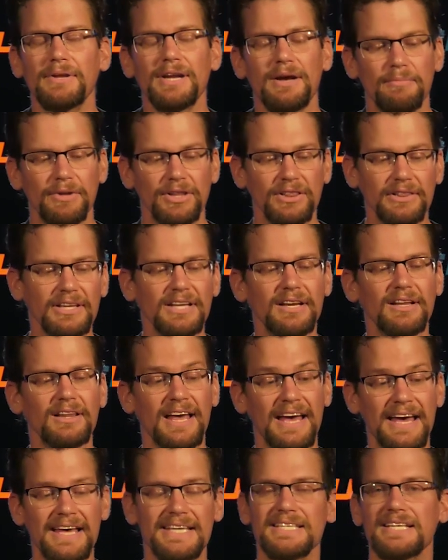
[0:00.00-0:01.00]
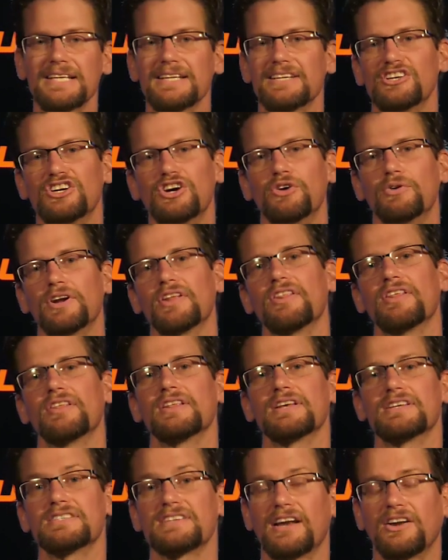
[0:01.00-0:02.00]
mean, I'm a little hesitant to go into the
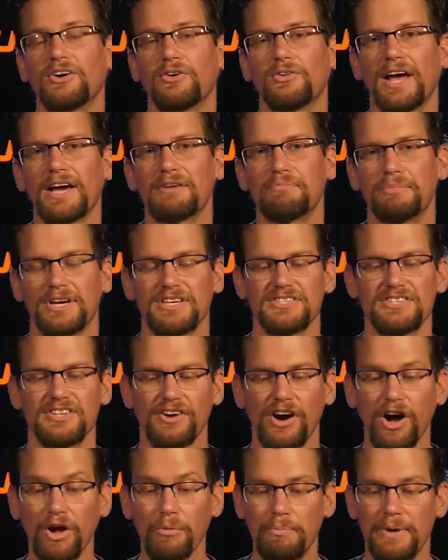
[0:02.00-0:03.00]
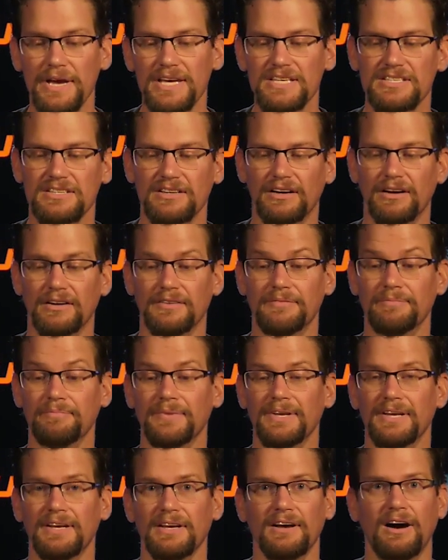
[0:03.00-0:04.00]
things I don't like because they're all based on,
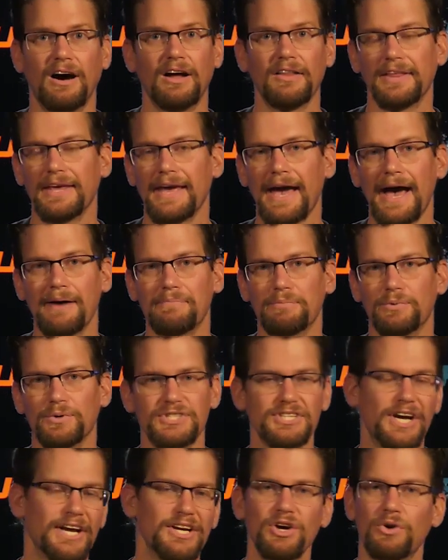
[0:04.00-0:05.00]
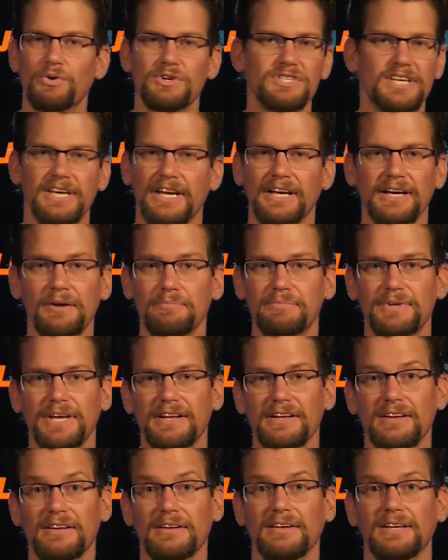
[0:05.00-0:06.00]
on the app, which I know is getting
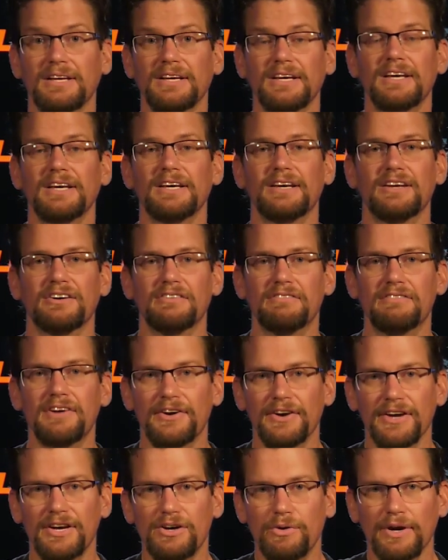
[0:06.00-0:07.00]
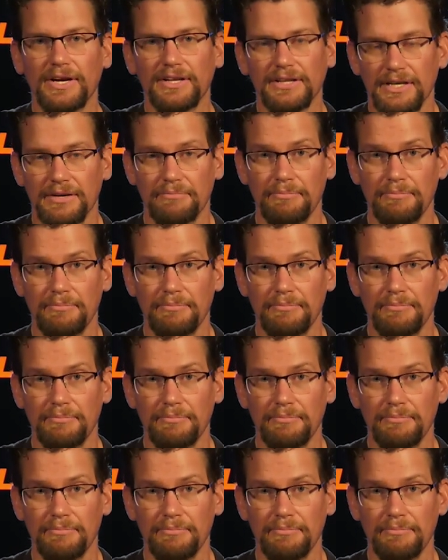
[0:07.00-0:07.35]
updated, you know, very quickly.